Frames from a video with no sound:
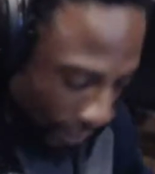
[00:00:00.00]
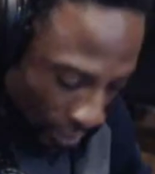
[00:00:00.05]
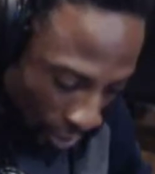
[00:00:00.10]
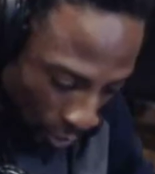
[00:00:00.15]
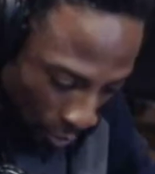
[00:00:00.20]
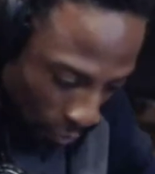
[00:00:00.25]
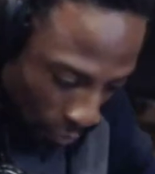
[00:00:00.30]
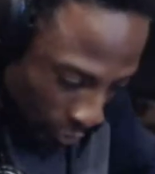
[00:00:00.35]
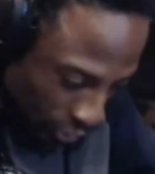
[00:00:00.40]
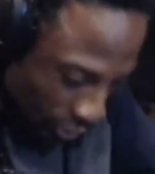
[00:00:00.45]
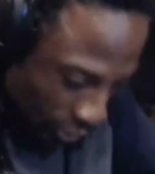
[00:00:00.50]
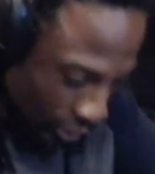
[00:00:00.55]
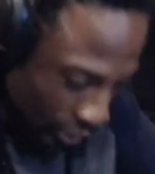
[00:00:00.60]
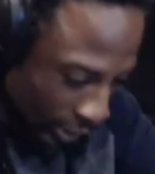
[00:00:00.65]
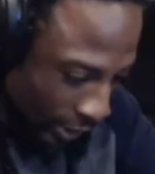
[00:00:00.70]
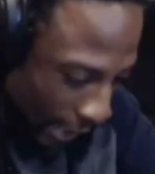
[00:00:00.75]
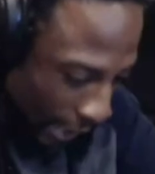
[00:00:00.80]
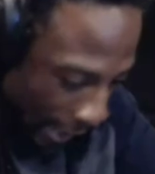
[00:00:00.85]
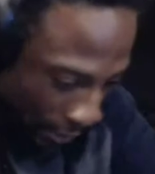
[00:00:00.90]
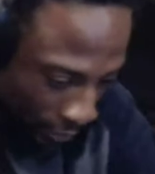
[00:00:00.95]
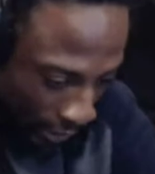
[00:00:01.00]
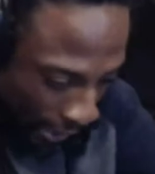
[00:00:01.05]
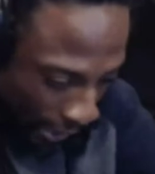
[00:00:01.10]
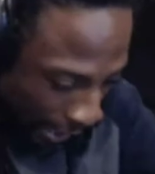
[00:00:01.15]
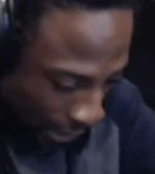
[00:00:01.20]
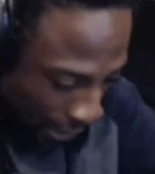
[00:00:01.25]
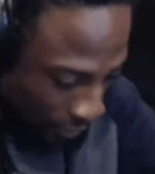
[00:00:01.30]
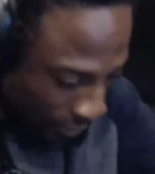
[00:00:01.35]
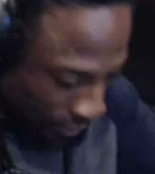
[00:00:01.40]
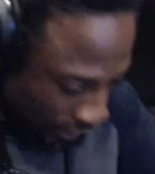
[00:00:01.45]
those on the
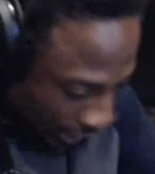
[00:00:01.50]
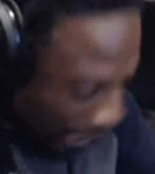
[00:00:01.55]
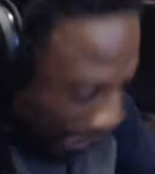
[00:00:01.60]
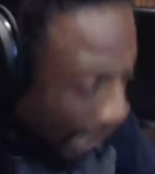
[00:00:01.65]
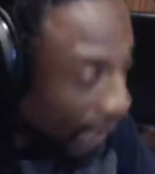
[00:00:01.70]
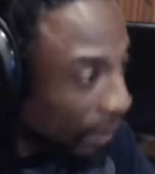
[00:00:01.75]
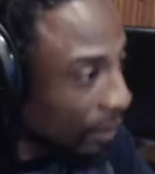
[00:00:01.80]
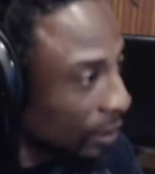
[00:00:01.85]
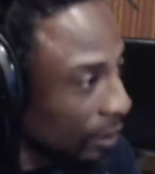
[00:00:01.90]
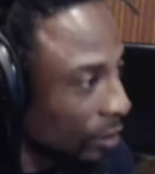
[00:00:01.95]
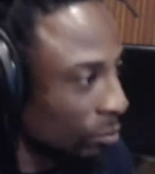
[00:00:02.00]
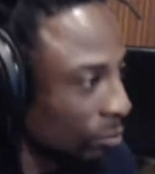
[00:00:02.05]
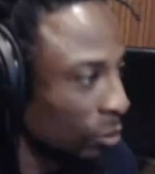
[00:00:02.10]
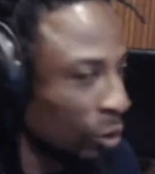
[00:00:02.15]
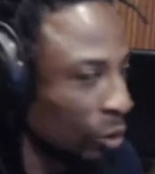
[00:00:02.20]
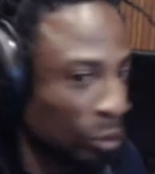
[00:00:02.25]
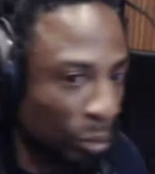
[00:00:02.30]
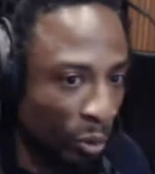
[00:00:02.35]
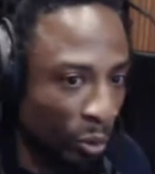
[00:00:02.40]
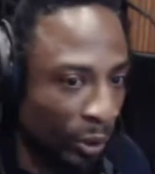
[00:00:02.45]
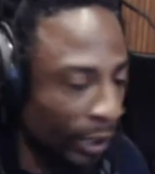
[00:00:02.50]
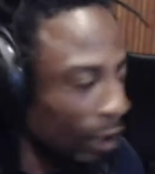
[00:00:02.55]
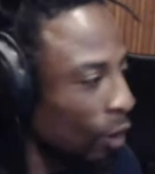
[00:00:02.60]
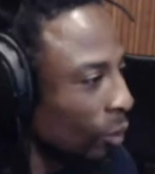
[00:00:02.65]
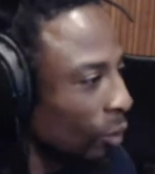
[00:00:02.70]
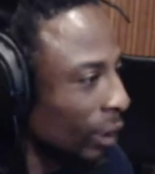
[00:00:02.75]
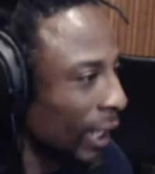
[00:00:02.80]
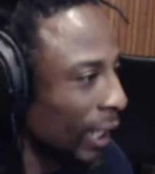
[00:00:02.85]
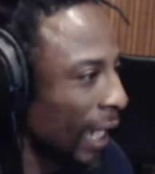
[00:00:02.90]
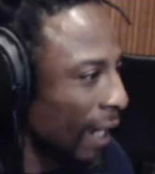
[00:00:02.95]
outside of this blueprint
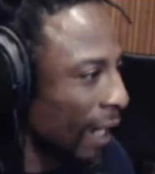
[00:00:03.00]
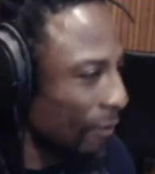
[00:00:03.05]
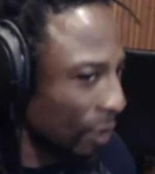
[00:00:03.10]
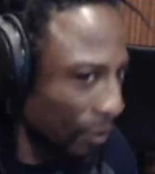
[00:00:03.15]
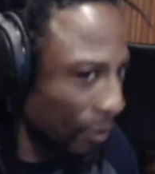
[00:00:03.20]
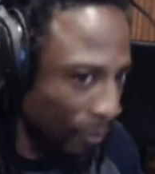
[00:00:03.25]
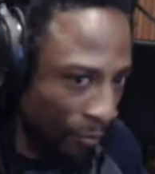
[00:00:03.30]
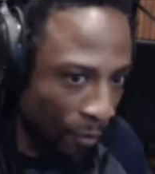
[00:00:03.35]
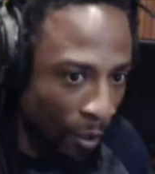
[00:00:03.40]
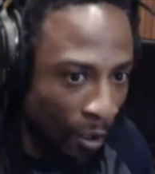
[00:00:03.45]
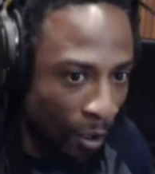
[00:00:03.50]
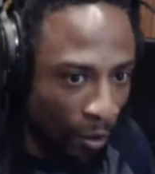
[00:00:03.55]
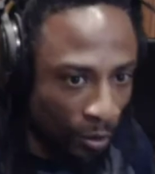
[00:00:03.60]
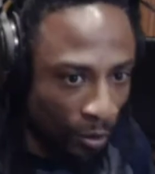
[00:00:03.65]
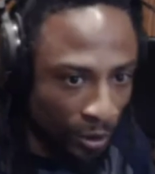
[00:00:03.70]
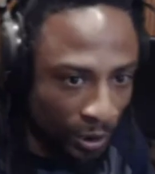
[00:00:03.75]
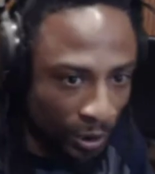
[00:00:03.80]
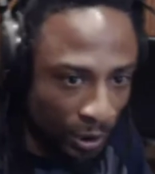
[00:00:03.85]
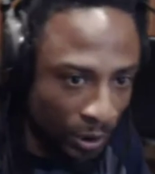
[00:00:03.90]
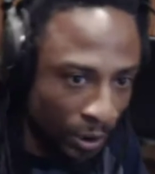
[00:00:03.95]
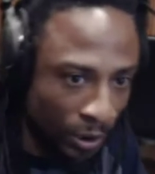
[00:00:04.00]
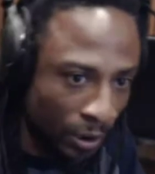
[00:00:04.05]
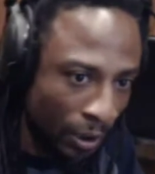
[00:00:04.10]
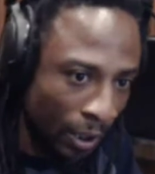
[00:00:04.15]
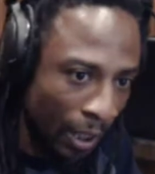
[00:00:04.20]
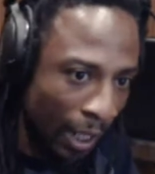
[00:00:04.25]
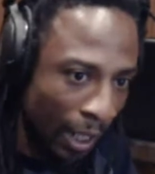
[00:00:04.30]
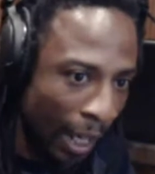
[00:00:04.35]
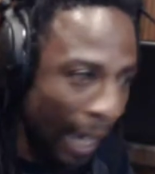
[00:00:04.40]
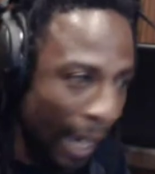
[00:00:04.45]
only have a false
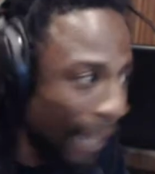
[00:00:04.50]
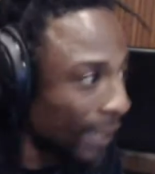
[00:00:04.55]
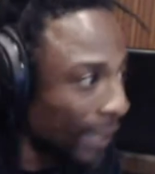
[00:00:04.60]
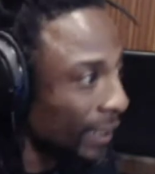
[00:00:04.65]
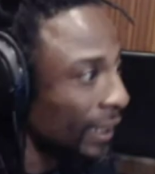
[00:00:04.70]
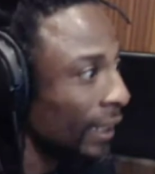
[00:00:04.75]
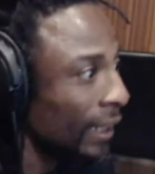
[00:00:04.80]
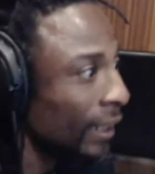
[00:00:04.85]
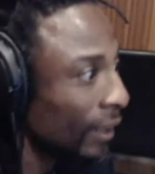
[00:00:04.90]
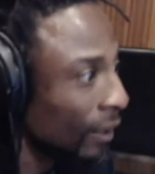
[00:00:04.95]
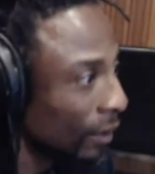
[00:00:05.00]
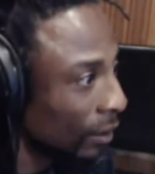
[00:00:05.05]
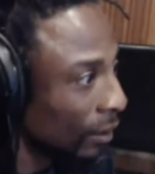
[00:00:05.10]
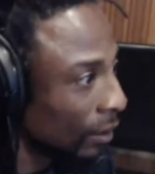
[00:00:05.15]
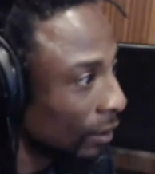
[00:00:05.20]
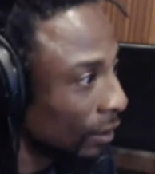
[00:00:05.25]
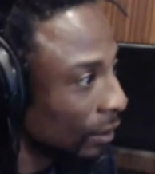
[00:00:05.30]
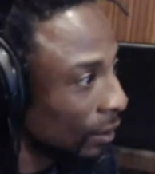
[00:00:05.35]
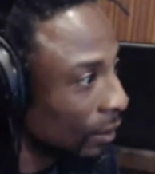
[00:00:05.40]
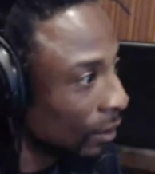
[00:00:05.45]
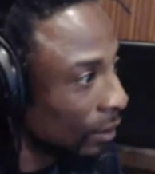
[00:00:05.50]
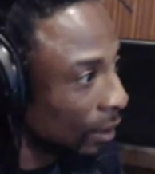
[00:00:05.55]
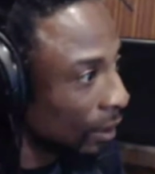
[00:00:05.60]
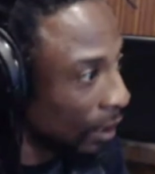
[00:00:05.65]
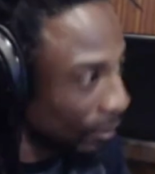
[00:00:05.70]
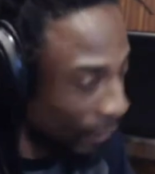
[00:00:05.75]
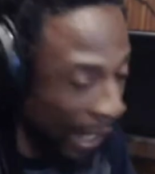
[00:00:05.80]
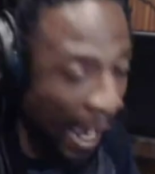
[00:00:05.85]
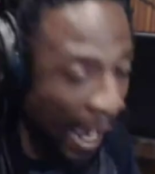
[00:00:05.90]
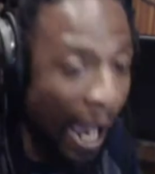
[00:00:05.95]
idea of
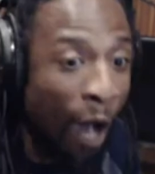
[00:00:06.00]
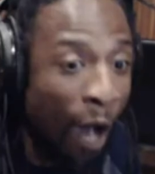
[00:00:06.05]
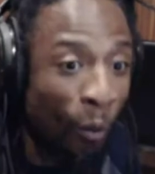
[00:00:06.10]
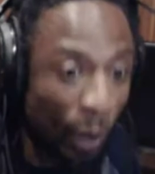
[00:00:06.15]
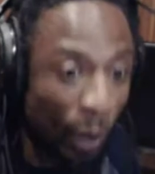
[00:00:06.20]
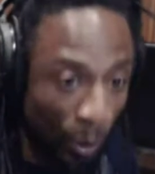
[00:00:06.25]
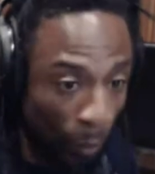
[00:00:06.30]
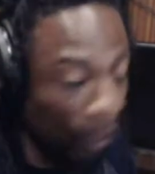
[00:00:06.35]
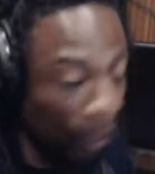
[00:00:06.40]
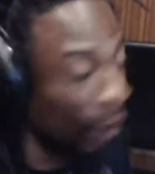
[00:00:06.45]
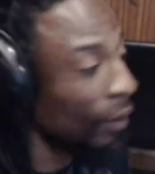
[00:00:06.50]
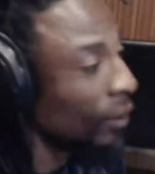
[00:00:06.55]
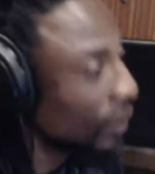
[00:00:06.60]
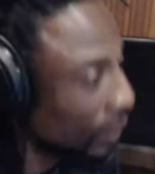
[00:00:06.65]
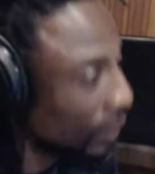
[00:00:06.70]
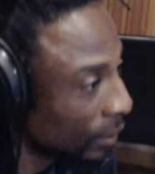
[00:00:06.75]
how it works.